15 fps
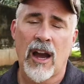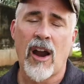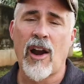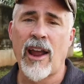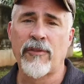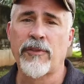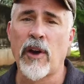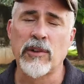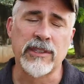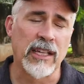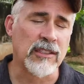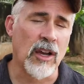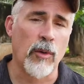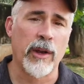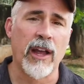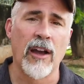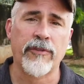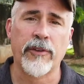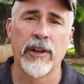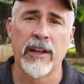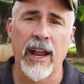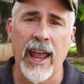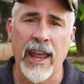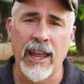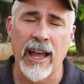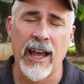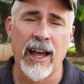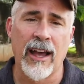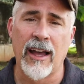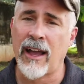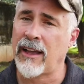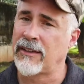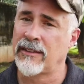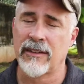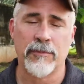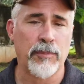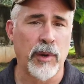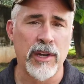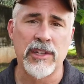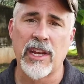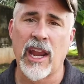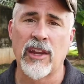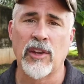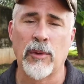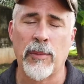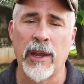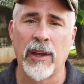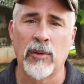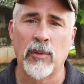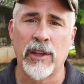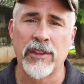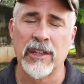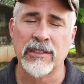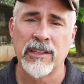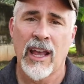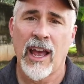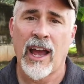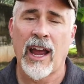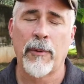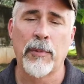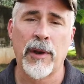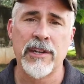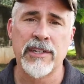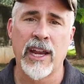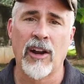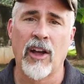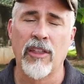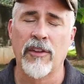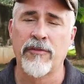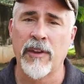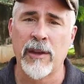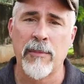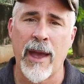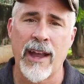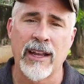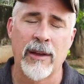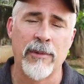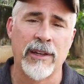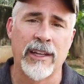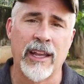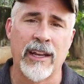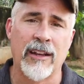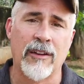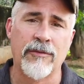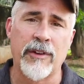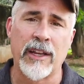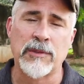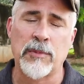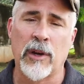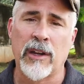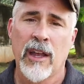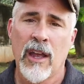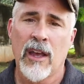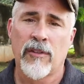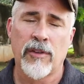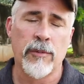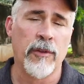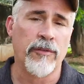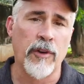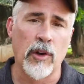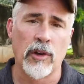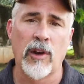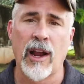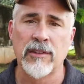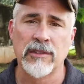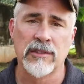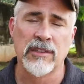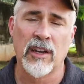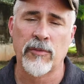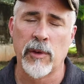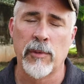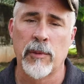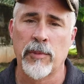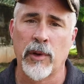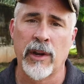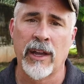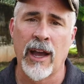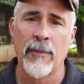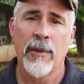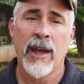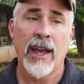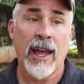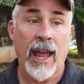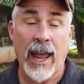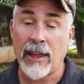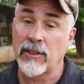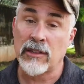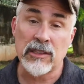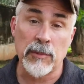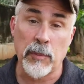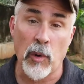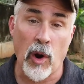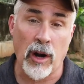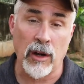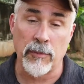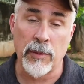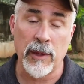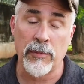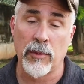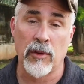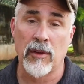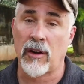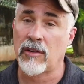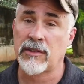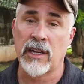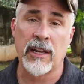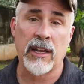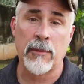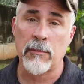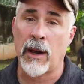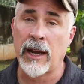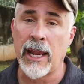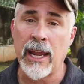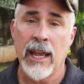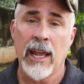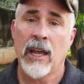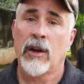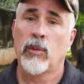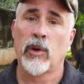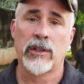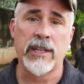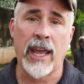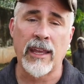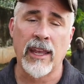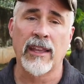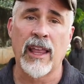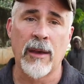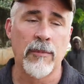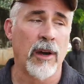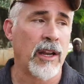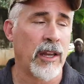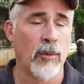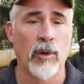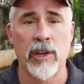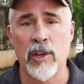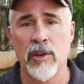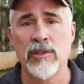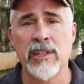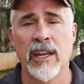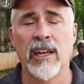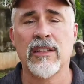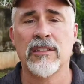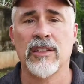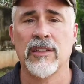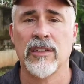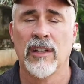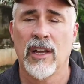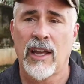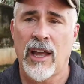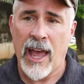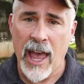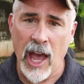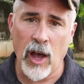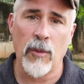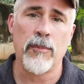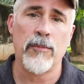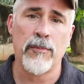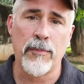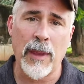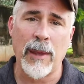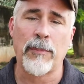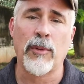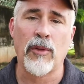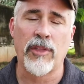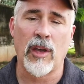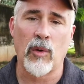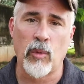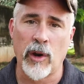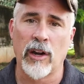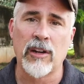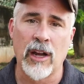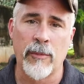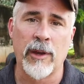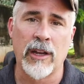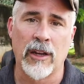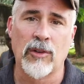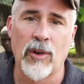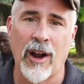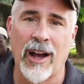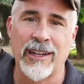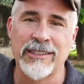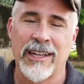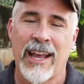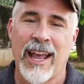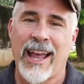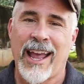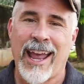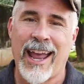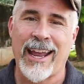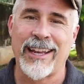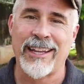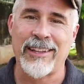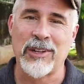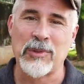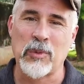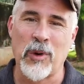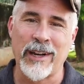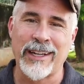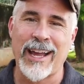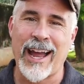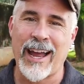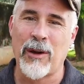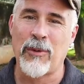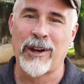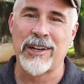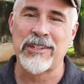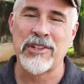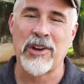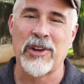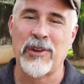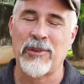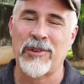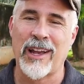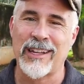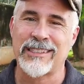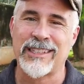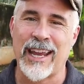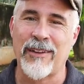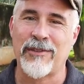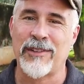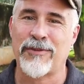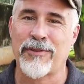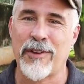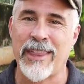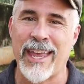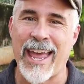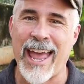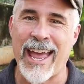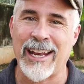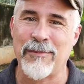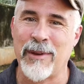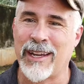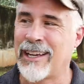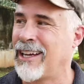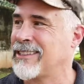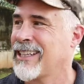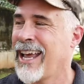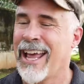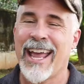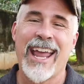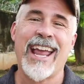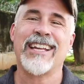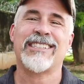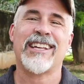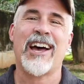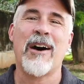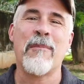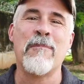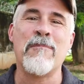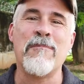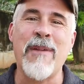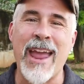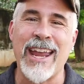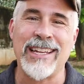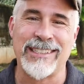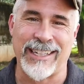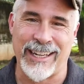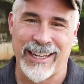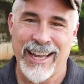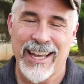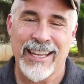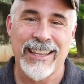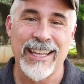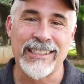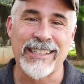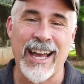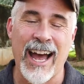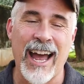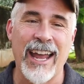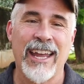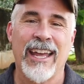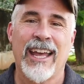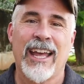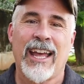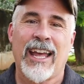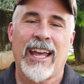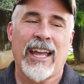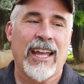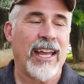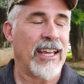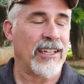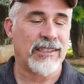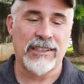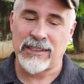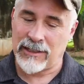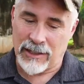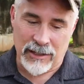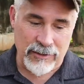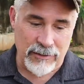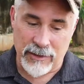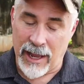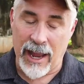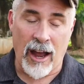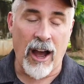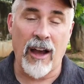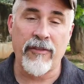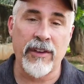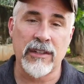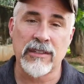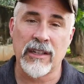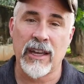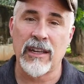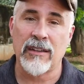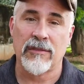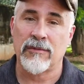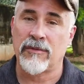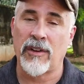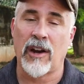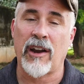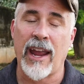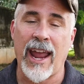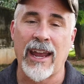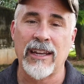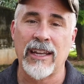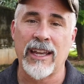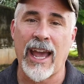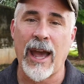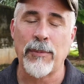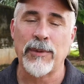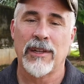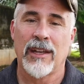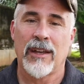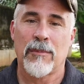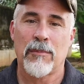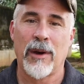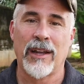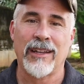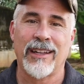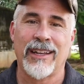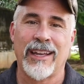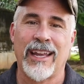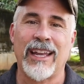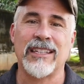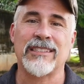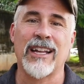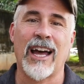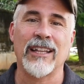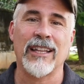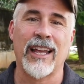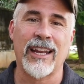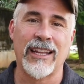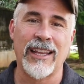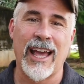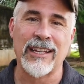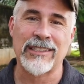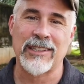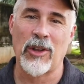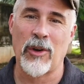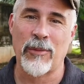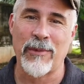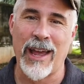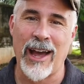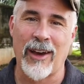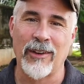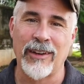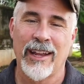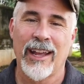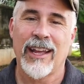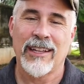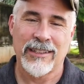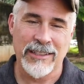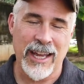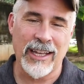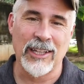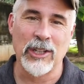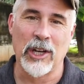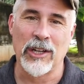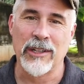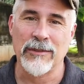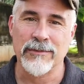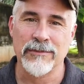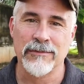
All right, folks, that's all we got for today. Uh, appreciate you being with us. I appreciate all the feedback I've been getting on Facebook from the photographs and stuff we've been putting up and the support. People are sending money. We're taking that money and we're using it to help people that we're coming across. And there's one guy I want to show you. I saved it for the end because it's amazing. This guy is uh, obviously very handicapped, but he's not letting that slow him down. Take a look.